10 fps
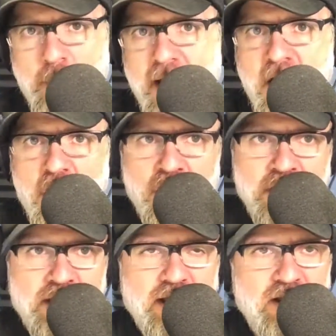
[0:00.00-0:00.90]
mail
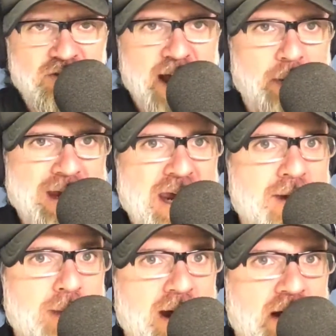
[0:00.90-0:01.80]
is now
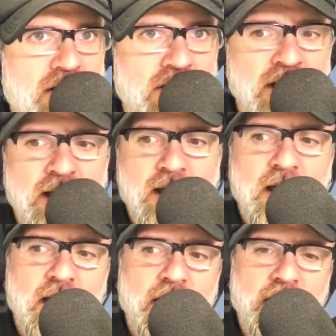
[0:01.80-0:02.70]
email
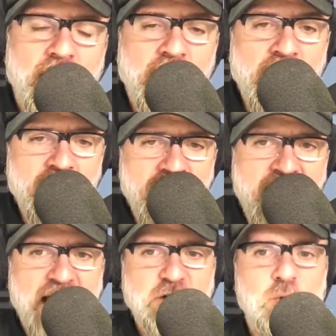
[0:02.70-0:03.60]
and
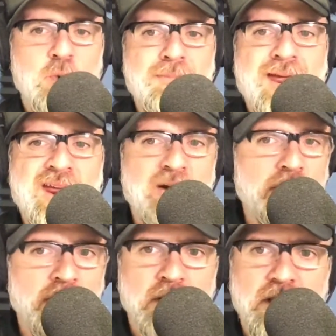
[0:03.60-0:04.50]
actual
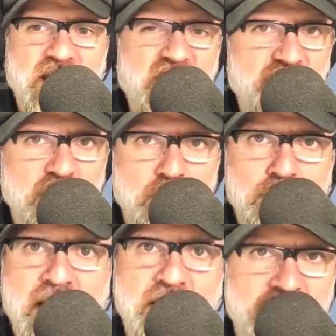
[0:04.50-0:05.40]
mail is a
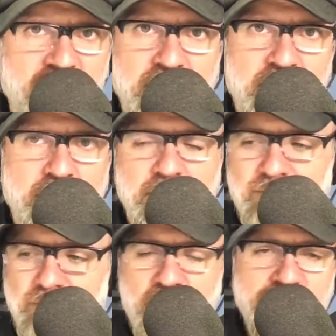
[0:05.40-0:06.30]
relic
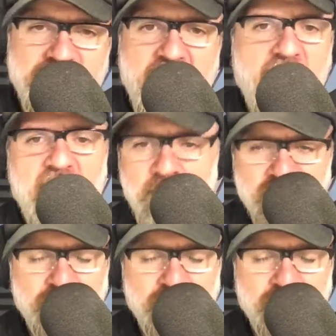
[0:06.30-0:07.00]
from times